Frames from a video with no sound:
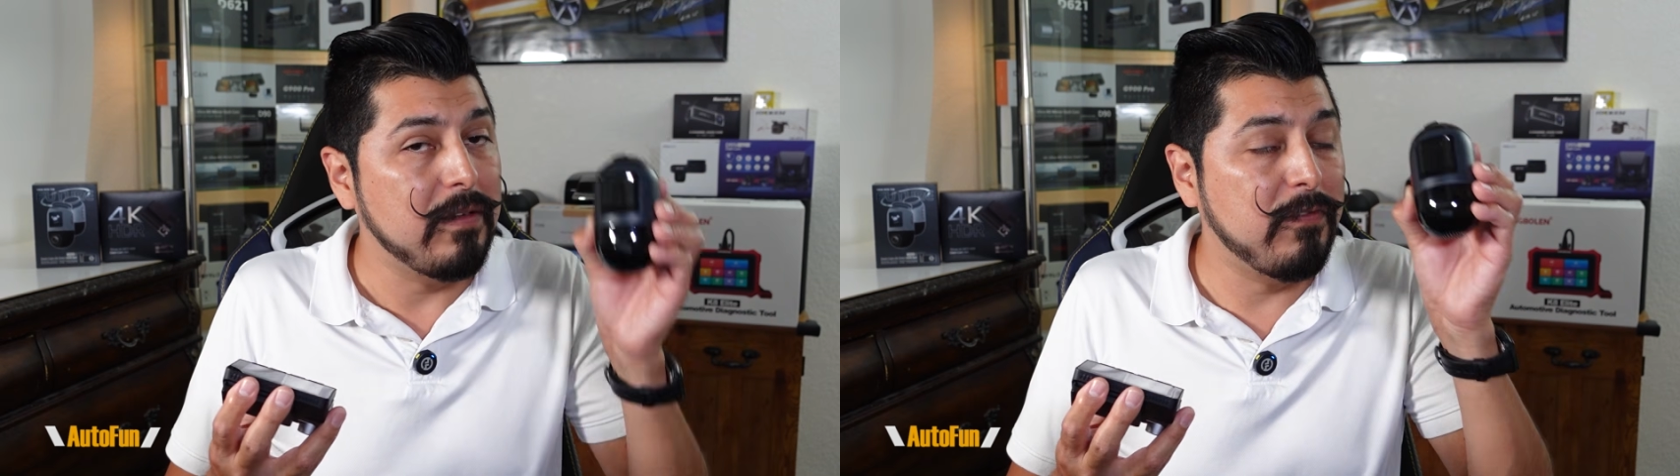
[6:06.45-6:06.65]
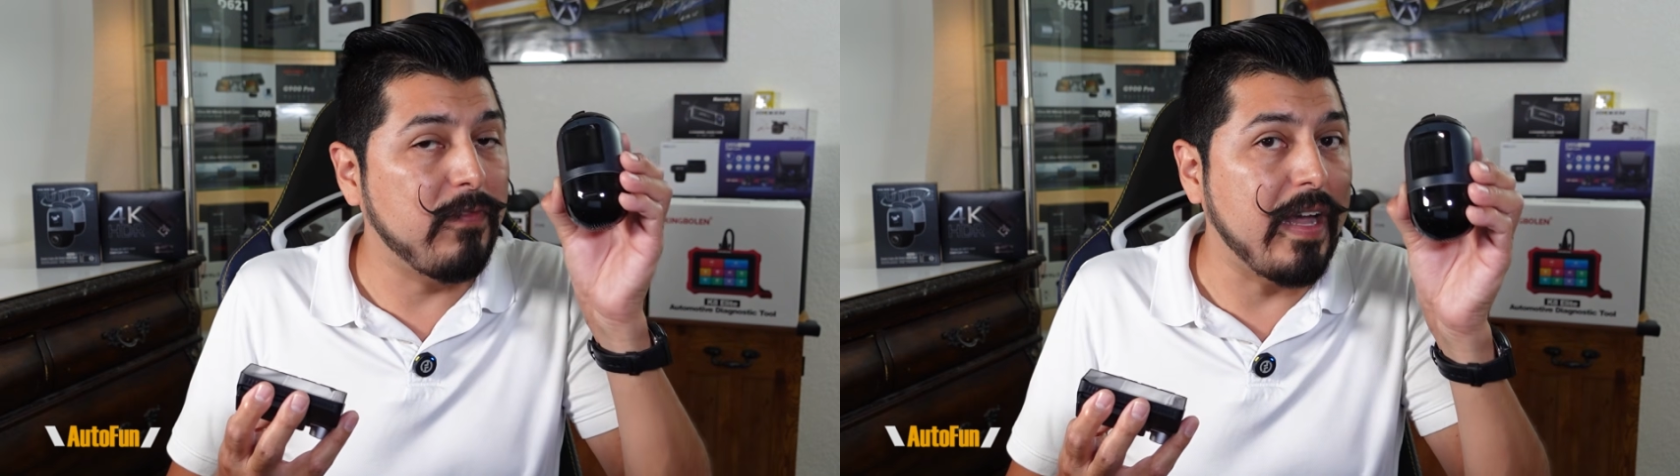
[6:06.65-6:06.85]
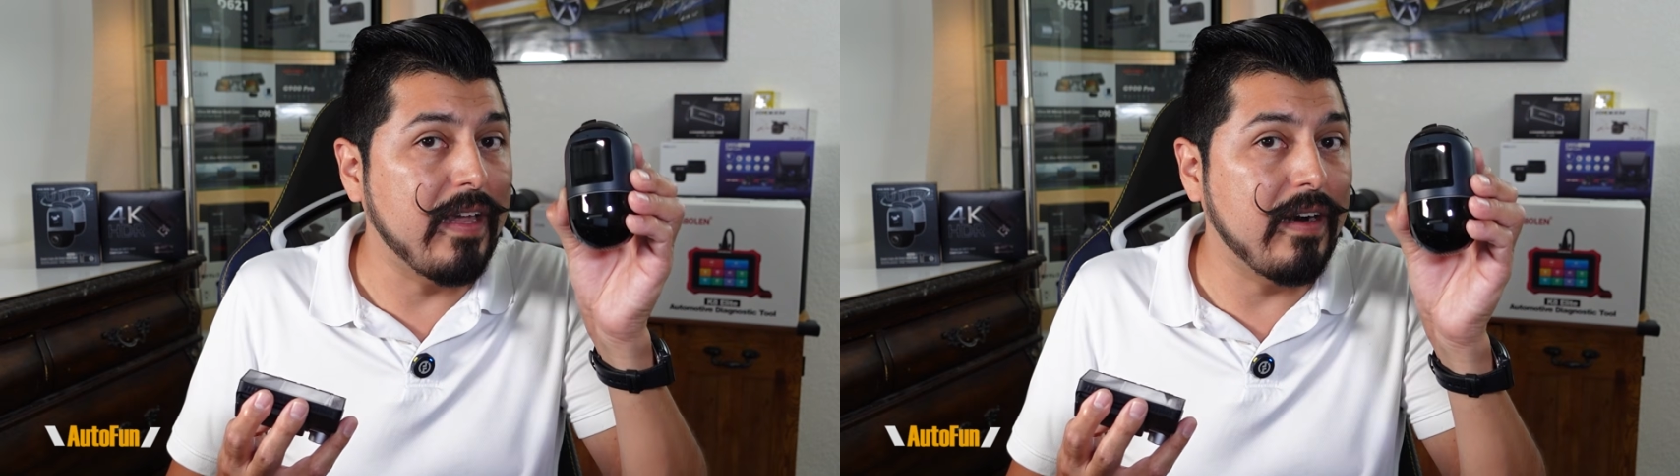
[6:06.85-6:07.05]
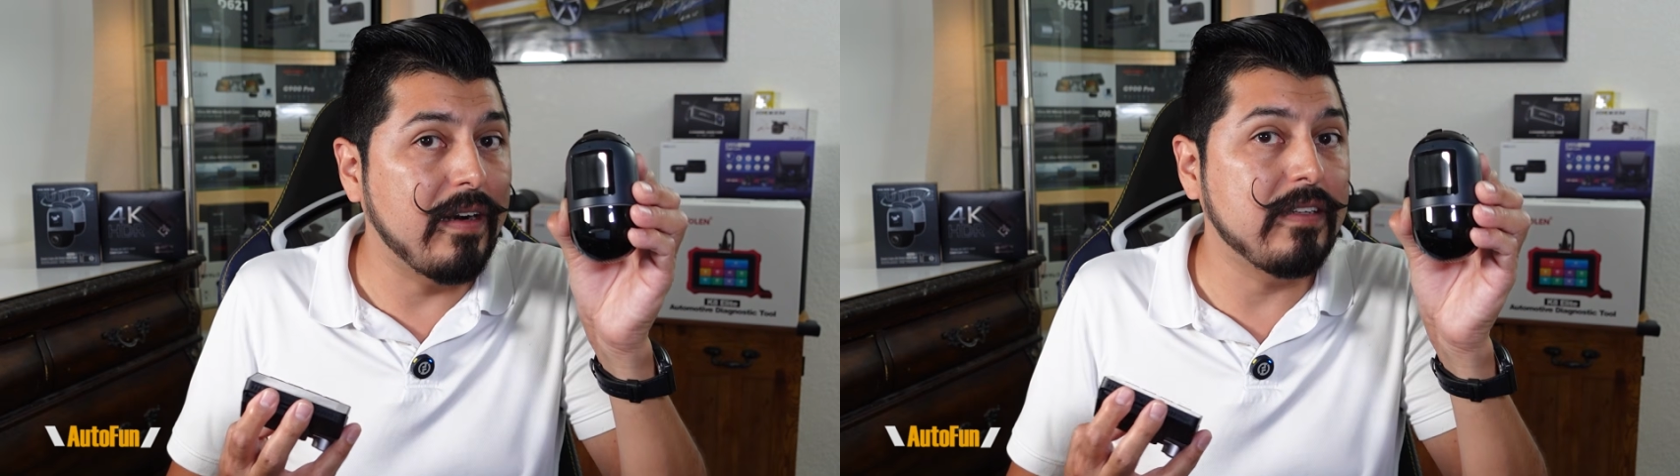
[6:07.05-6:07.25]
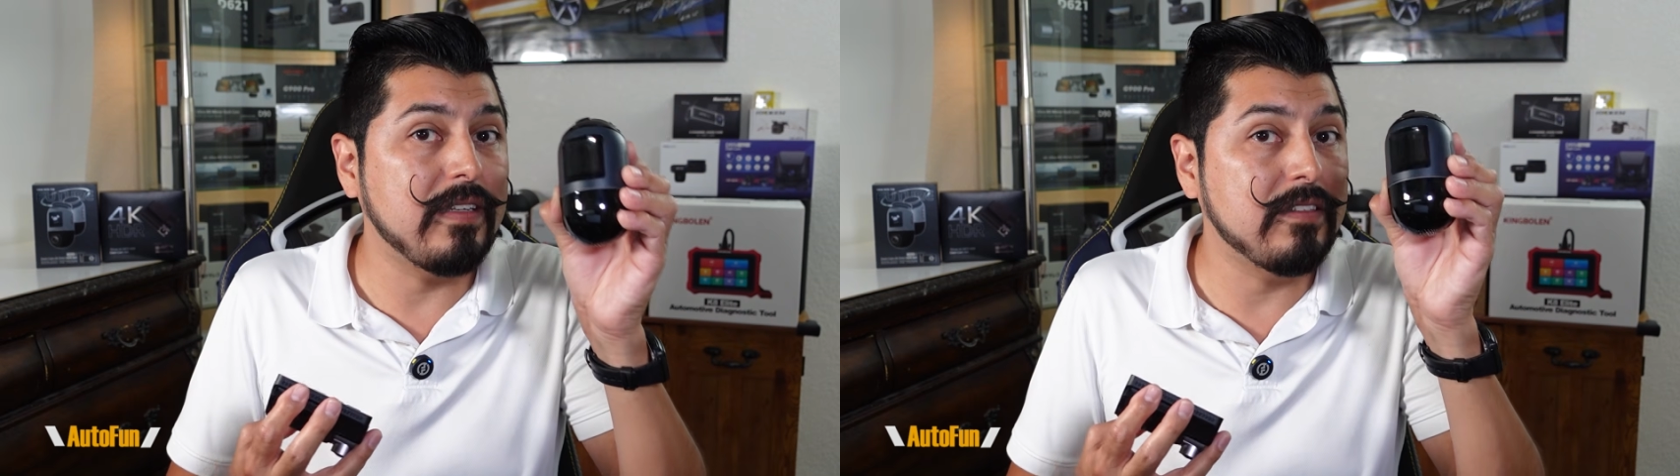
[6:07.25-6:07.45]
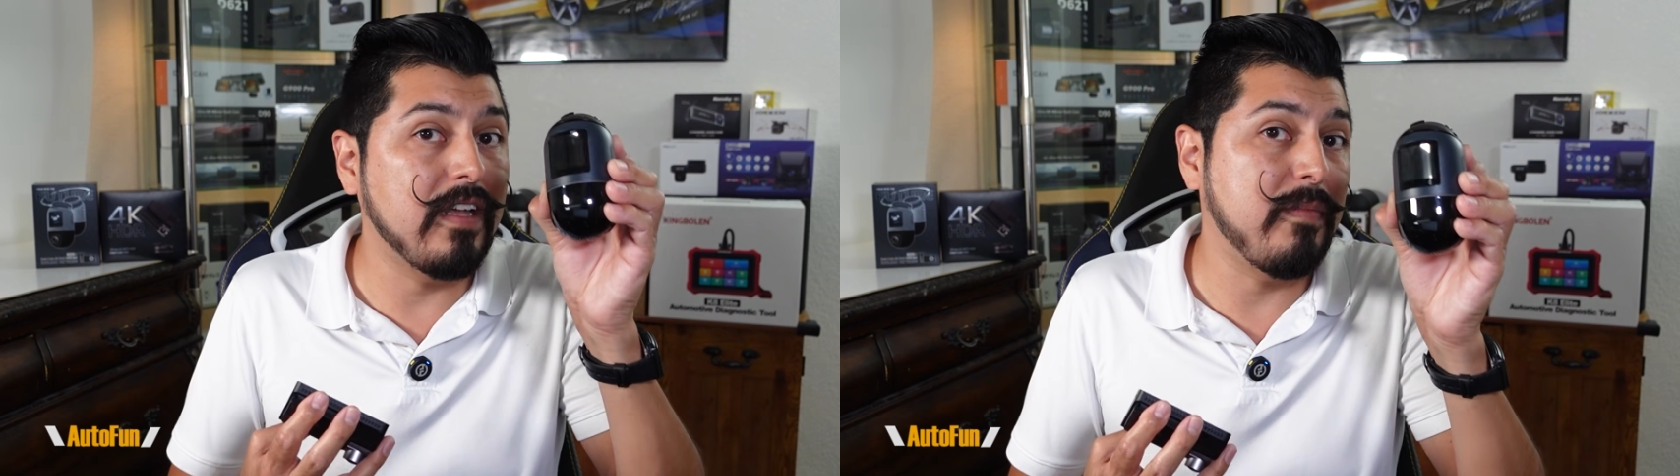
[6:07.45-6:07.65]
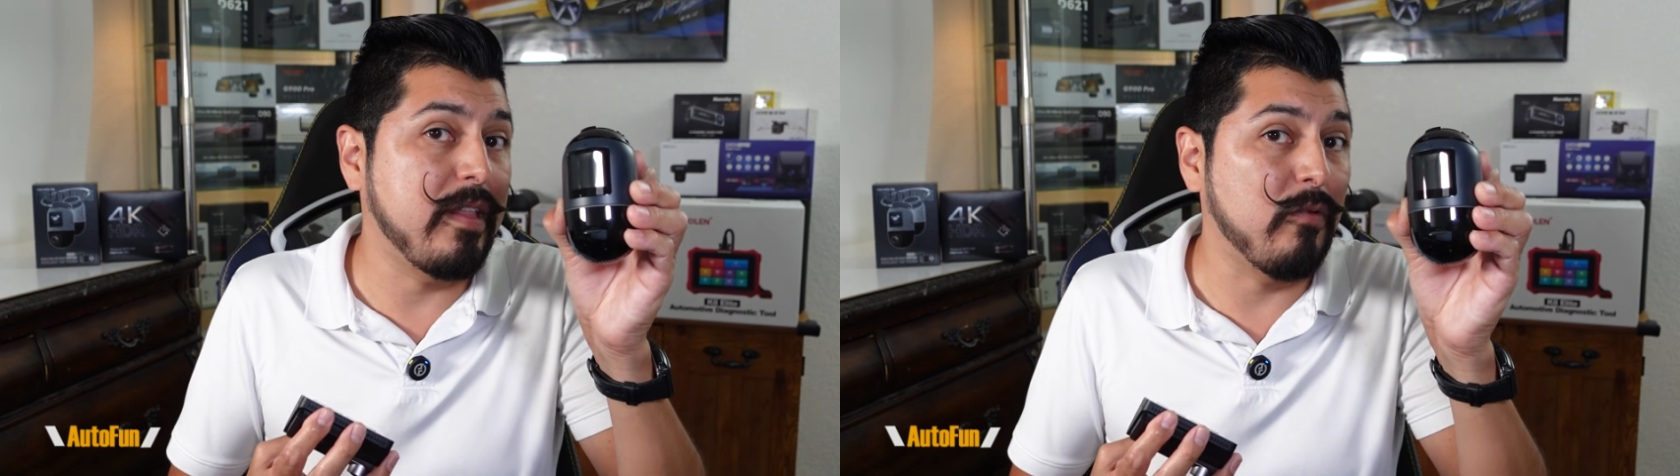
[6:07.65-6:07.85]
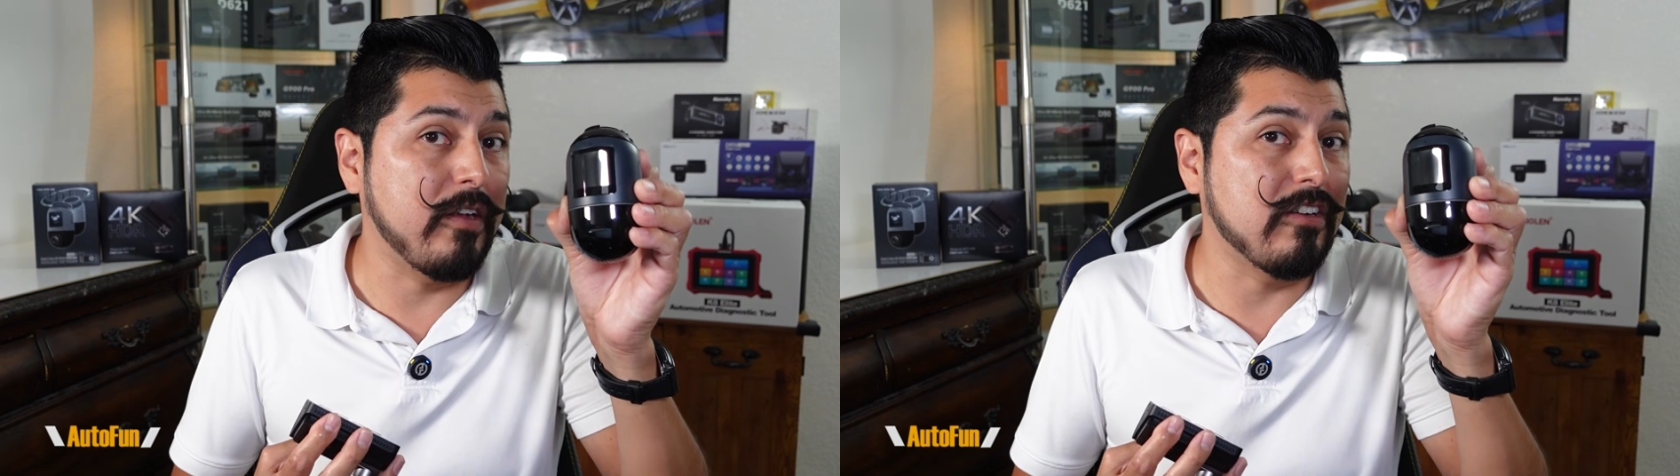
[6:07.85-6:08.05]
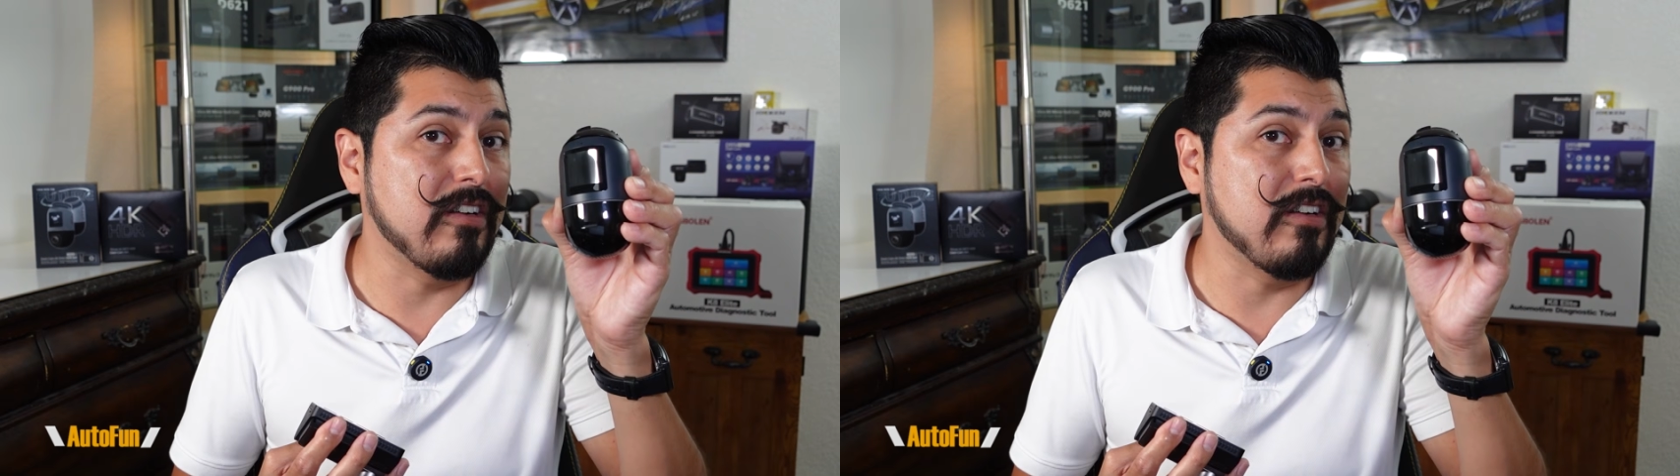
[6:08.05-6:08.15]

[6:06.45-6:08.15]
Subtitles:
5 GHz is gonna be the way to